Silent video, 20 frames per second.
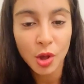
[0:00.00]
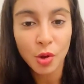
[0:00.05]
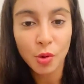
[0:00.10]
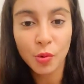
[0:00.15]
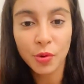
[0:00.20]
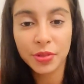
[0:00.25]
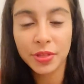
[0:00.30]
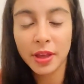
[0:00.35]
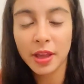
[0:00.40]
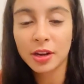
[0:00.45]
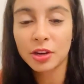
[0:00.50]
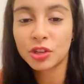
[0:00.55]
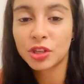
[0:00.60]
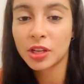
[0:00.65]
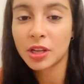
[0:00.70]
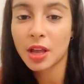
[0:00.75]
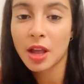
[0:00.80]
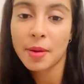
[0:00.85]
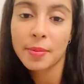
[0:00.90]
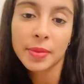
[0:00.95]
With the energy
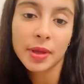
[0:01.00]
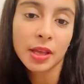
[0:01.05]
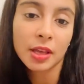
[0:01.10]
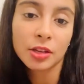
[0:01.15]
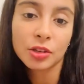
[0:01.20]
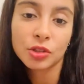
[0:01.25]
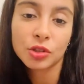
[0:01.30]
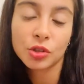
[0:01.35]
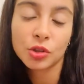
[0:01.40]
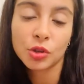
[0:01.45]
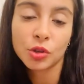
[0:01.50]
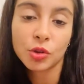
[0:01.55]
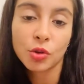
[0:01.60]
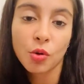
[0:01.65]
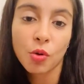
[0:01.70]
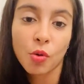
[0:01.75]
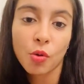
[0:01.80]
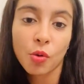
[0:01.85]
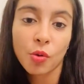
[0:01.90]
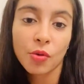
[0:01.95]
coming into
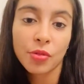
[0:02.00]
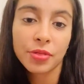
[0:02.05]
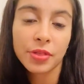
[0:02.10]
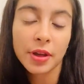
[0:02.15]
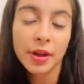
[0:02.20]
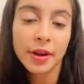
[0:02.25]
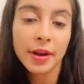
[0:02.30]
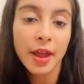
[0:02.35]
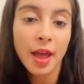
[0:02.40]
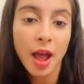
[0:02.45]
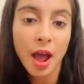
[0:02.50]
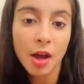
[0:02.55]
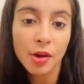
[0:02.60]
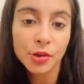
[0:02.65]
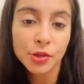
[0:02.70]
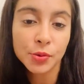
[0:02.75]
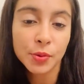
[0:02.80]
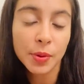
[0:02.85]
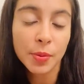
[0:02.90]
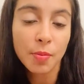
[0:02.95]
your third
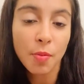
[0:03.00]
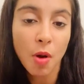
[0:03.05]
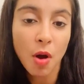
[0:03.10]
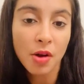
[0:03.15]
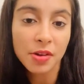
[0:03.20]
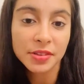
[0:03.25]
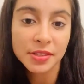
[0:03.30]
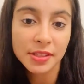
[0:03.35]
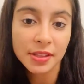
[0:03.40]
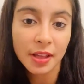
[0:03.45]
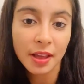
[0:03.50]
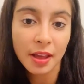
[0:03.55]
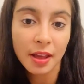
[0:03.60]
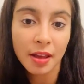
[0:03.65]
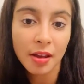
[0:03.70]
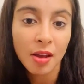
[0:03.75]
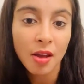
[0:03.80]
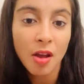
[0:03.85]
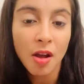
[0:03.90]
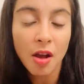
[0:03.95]
house with Mars there
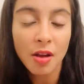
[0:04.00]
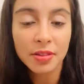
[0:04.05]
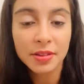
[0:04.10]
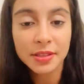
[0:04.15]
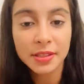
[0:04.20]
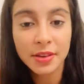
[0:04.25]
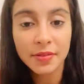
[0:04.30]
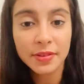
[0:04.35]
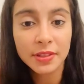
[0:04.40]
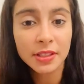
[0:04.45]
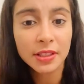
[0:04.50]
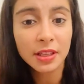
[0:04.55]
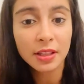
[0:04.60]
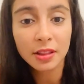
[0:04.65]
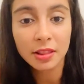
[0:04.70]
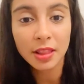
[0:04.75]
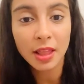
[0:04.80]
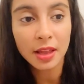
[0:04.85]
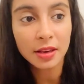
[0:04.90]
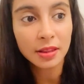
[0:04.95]
on the
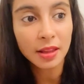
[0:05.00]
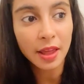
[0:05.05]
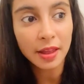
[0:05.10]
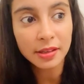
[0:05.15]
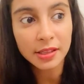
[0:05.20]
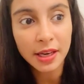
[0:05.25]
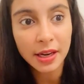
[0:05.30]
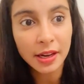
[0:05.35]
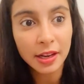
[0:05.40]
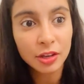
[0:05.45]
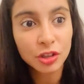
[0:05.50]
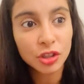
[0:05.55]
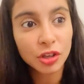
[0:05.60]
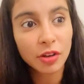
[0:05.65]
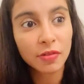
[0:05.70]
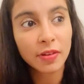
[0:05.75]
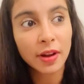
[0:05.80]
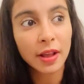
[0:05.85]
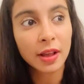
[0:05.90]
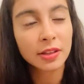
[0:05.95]
17th, that's that energy
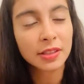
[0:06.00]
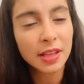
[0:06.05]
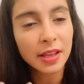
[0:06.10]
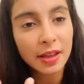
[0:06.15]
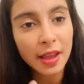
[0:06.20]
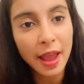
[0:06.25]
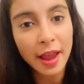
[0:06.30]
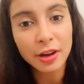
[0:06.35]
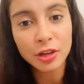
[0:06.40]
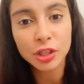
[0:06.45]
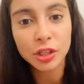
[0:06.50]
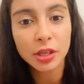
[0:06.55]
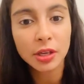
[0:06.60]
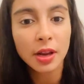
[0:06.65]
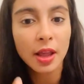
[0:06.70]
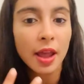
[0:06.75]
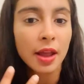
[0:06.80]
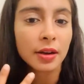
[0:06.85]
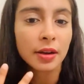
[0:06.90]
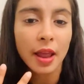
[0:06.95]
of like, take action
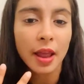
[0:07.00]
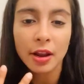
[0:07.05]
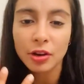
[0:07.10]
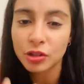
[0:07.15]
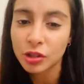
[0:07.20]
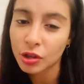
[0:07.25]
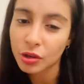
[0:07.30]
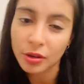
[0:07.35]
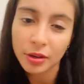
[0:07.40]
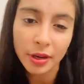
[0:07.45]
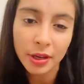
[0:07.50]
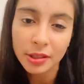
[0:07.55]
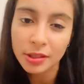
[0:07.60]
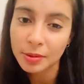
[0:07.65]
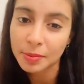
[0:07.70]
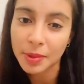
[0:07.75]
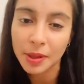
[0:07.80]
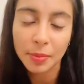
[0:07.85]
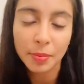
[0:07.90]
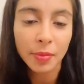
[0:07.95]
and actually connect to
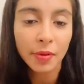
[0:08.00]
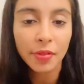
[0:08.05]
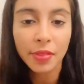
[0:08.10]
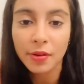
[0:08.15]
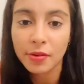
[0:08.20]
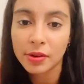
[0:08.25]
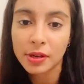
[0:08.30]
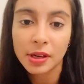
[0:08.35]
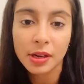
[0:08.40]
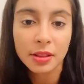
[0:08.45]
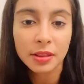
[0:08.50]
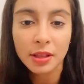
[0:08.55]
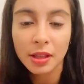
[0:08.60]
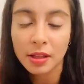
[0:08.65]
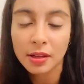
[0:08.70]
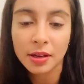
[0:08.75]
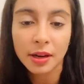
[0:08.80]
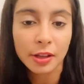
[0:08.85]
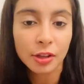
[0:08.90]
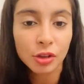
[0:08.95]
people that really
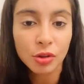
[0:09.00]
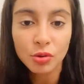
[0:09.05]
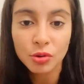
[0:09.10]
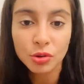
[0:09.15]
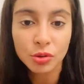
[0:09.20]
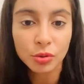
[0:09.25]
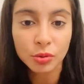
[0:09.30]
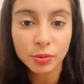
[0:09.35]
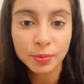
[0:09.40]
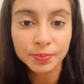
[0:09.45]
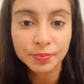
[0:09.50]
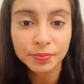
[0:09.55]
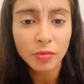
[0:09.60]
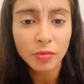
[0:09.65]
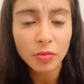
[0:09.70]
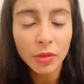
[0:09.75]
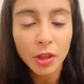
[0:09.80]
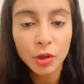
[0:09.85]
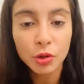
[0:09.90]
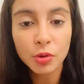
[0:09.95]
think like you do.
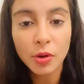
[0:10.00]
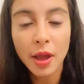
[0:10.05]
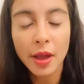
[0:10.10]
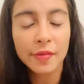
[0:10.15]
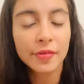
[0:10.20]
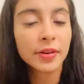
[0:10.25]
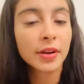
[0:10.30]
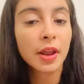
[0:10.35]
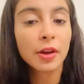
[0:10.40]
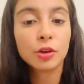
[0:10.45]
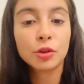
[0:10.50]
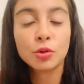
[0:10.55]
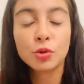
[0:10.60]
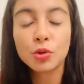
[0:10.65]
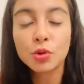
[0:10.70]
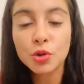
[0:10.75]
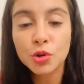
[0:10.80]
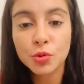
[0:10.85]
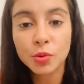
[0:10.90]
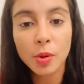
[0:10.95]
You have an
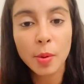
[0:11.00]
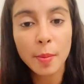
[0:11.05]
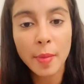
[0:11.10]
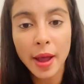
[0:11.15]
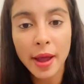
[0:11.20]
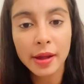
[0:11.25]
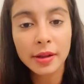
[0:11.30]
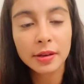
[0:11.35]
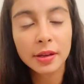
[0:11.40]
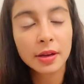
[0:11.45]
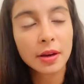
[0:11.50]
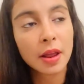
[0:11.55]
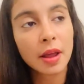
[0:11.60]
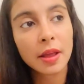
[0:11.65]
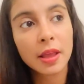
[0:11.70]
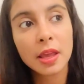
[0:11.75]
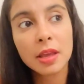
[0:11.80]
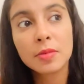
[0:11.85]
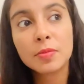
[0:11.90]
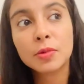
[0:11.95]
unusual mind and are
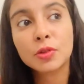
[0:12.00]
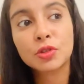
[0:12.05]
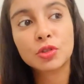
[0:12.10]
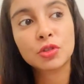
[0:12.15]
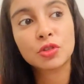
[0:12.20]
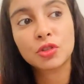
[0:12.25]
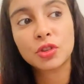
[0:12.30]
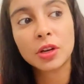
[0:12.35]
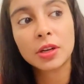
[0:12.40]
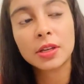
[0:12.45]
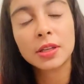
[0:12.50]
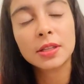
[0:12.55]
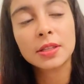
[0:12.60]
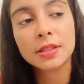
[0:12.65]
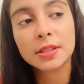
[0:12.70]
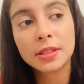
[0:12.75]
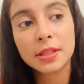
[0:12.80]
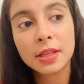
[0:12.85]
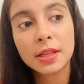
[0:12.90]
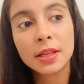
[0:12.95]
able to generally
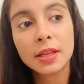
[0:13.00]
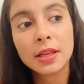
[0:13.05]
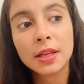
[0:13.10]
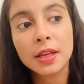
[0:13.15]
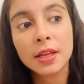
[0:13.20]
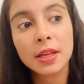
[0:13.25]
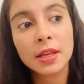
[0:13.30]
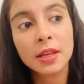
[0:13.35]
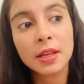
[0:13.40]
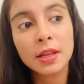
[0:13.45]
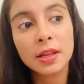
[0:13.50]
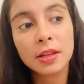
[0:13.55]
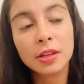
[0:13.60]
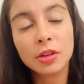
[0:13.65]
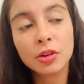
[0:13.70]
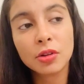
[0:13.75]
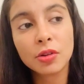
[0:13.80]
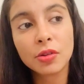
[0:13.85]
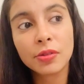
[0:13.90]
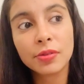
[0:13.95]
see,
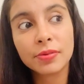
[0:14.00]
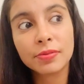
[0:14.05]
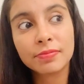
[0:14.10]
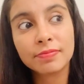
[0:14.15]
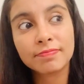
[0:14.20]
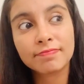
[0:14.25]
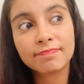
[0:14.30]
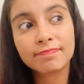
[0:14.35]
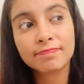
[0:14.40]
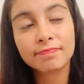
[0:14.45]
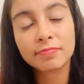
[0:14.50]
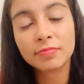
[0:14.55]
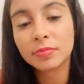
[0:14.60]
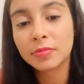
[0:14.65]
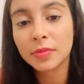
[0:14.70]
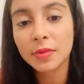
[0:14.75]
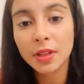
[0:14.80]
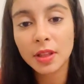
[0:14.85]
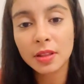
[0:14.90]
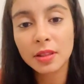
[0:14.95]

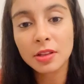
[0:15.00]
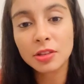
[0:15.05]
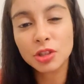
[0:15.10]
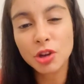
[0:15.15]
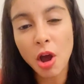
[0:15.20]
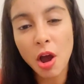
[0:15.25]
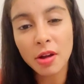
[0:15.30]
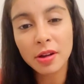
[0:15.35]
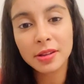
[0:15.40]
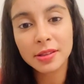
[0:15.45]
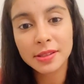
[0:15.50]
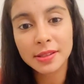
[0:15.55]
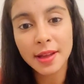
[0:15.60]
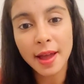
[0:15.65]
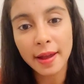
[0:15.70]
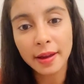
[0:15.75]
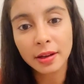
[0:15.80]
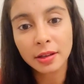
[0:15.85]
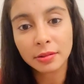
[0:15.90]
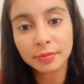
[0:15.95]
the darker
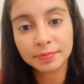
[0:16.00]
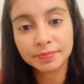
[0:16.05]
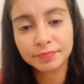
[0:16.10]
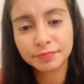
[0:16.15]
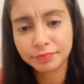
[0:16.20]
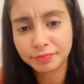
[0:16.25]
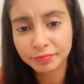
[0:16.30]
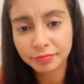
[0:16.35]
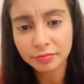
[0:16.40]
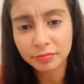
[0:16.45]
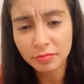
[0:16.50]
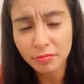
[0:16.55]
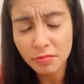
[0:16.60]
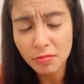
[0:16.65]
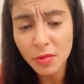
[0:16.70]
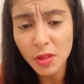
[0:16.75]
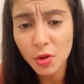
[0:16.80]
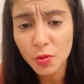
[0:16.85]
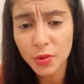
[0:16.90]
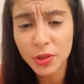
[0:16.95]
side.
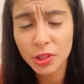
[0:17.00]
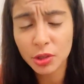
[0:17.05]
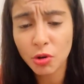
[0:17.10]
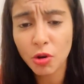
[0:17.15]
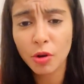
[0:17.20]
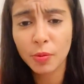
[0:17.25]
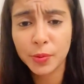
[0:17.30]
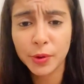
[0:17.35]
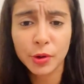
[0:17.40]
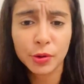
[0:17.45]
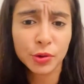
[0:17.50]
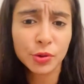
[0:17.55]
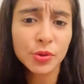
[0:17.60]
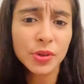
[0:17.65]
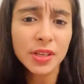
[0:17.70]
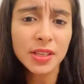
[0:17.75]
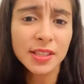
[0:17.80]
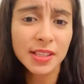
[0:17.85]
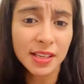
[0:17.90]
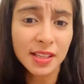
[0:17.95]
With Scorpio, you
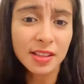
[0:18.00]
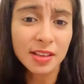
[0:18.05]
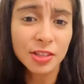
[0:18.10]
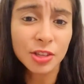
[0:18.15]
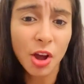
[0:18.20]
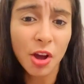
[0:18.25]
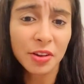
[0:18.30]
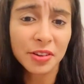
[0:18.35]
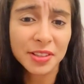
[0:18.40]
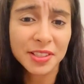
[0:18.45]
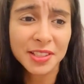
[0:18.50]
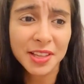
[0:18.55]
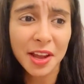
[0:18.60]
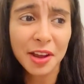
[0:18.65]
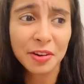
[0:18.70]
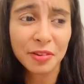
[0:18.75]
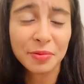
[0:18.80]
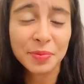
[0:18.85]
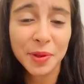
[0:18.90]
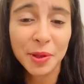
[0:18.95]
can see the darker
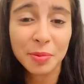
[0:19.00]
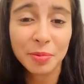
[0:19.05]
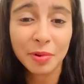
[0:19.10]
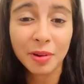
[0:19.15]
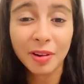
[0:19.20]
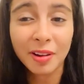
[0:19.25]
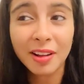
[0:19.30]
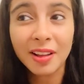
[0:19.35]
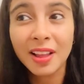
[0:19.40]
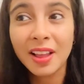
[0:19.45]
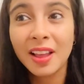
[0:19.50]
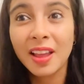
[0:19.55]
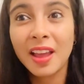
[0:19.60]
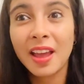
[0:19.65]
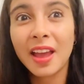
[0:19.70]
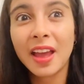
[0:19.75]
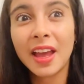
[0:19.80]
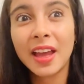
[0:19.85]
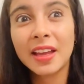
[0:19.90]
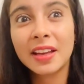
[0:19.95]
side of people.
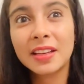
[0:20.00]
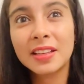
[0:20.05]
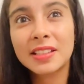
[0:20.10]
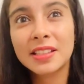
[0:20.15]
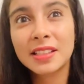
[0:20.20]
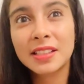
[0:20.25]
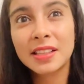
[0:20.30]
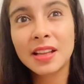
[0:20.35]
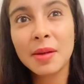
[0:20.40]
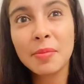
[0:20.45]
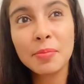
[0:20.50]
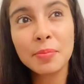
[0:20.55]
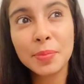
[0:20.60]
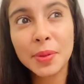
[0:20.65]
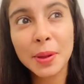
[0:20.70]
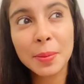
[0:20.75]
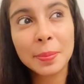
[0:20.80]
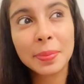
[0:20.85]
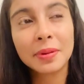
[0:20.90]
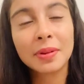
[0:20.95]
And some
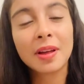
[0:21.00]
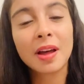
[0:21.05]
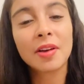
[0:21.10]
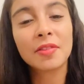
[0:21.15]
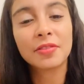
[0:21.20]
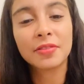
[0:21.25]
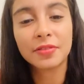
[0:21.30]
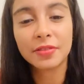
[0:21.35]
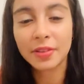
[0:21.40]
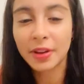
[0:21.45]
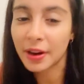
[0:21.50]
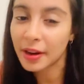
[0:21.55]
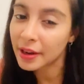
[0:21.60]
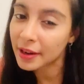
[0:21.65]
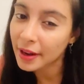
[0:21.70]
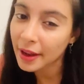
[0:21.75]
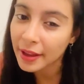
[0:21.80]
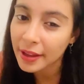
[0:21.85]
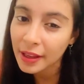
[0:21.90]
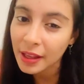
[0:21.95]
people are very
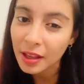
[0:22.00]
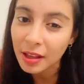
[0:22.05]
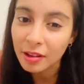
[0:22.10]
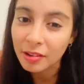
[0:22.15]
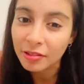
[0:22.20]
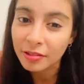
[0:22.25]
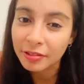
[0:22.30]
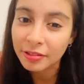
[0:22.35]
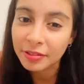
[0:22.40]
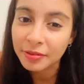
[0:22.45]
naive.